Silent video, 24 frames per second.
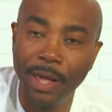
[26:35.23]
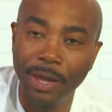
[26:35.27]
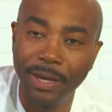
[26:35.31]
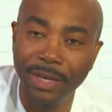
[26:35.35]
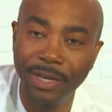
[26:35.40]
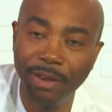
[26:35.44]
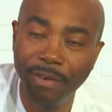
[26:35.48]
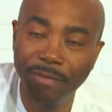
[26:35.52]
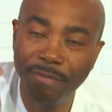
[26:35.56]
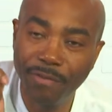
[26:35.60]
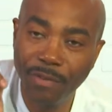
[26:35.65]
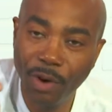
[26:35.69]

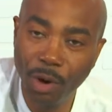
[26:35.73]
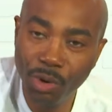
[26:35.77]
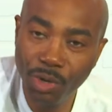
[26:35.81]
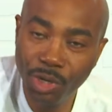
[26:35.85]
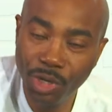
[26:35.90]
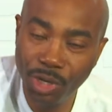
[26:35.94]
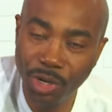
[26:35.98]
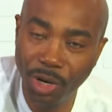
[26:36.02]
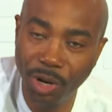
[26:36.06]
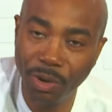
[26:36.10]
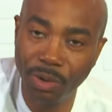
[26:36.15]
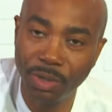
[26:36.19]

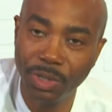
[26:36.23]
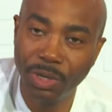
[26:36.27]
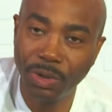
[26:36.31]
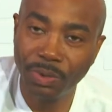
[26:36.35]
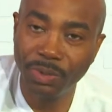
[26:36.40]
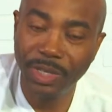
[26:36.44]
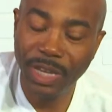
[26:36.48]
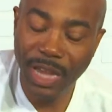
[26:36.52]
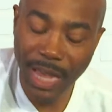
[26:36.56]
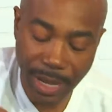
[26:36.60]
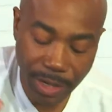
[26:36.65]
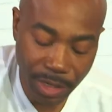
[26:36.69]
devotional. So
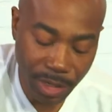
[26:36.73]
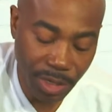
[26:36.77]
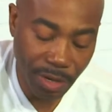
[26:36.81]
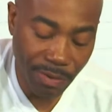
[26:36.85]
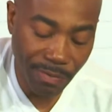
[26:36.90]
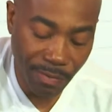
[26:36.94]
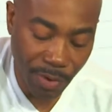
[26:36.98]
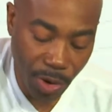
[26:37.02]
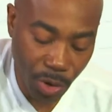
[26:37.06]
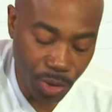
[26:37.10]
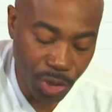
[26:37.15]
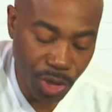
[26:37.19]
text
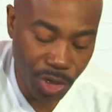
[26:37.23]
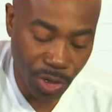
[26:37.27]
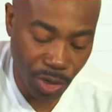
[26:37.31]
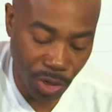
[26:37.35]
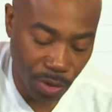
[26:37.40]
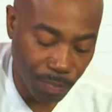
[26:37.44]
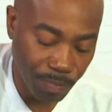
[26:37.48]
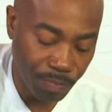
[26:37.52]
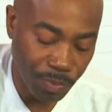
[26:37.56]
devotional